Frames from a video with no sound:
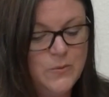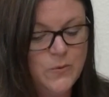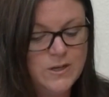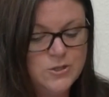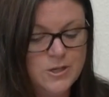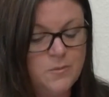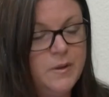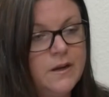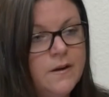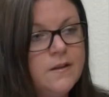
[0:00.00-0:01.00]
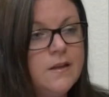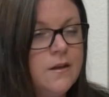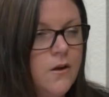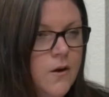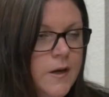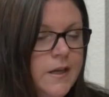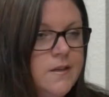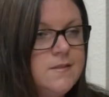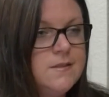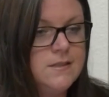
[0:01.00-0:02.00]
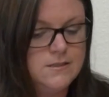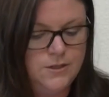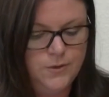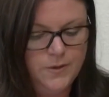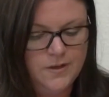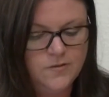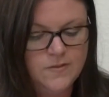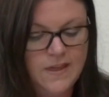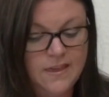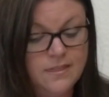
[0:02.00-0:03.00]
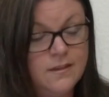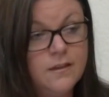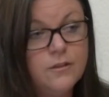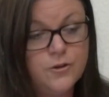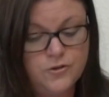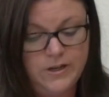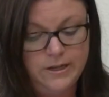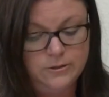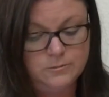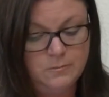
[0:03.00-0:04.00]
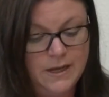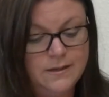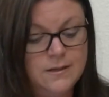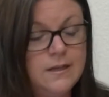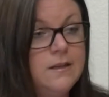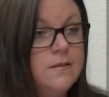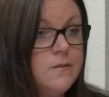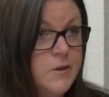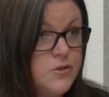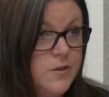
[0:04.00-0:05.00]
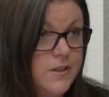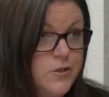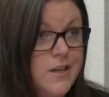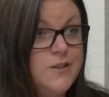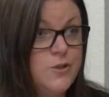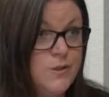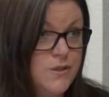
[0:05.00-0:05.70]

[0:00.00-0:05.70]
What should a parent in RISD do if they think their child might need special education